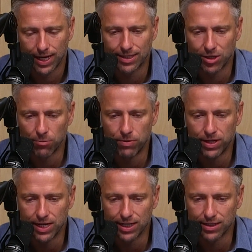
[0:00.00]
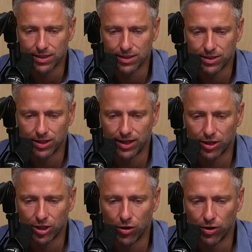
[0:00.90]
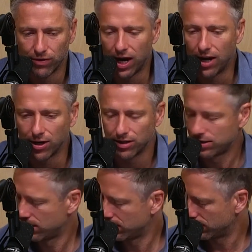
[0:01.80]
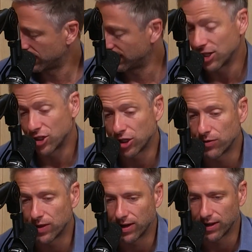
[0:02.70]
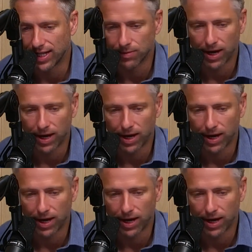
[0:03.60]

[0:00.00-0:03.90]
as the obedience to their code of honor that they showed there on